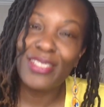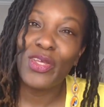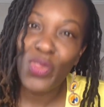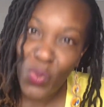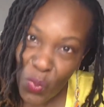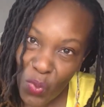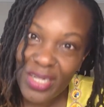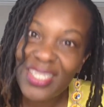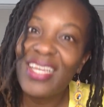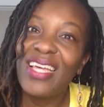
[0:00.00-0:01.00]
to
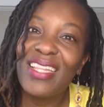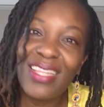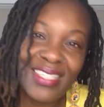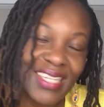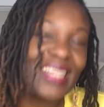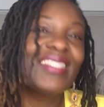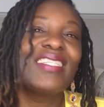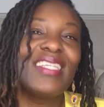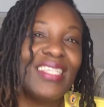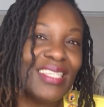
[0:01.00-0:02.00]
thwart the
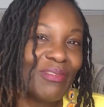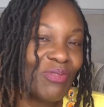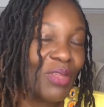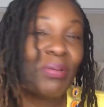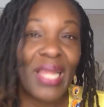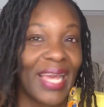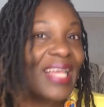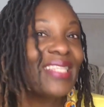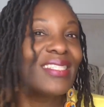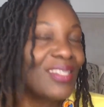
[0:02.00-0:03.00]
destiny, the
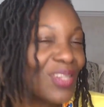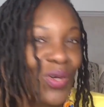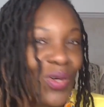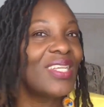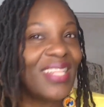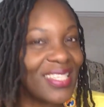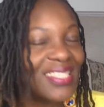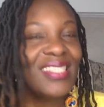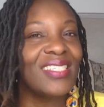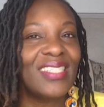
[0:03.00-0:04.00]
plans, the goals, and the
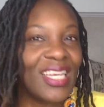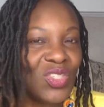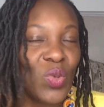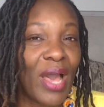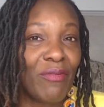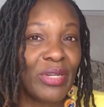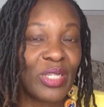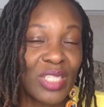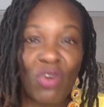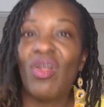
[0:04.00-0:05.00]
intentions that you have for
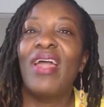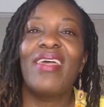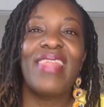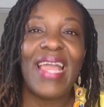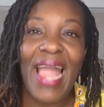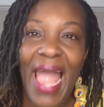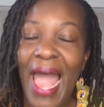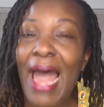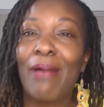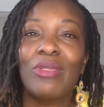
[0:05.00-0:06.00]
yourself, they
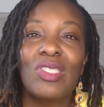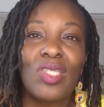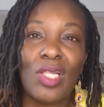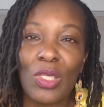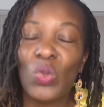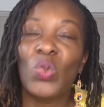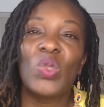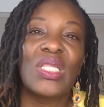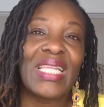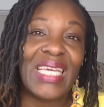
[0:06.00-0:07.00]

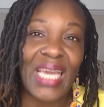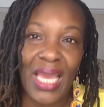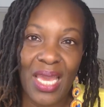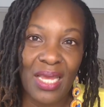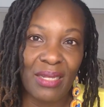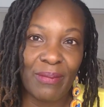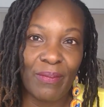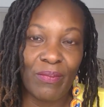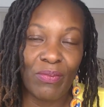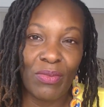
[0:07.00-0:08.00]
absolutely can.
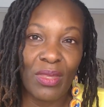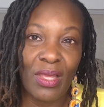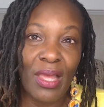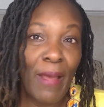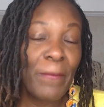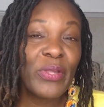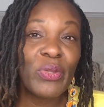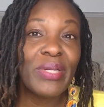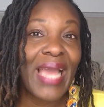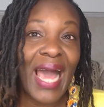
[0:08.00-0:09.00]
But the
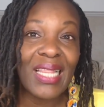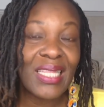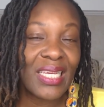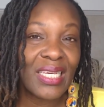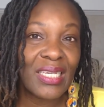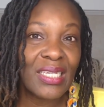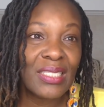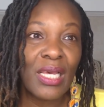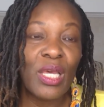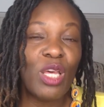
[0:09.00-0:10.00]
reality is,
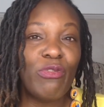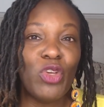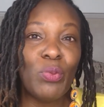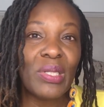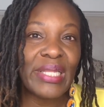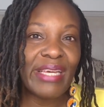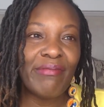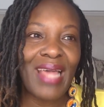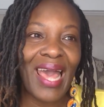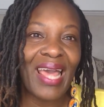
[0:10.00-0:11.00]
if you believe
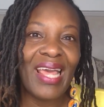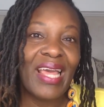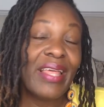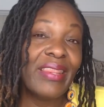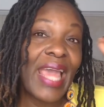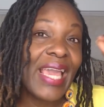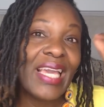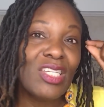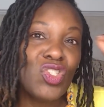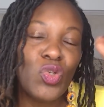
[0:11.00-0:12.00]
that, they
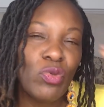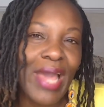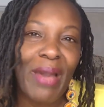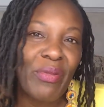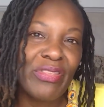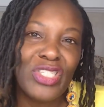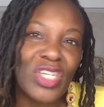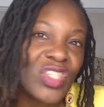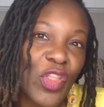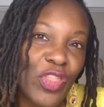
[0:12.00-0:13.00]
can do that with
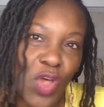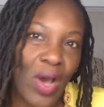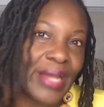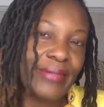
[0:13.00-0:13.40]
just a thought.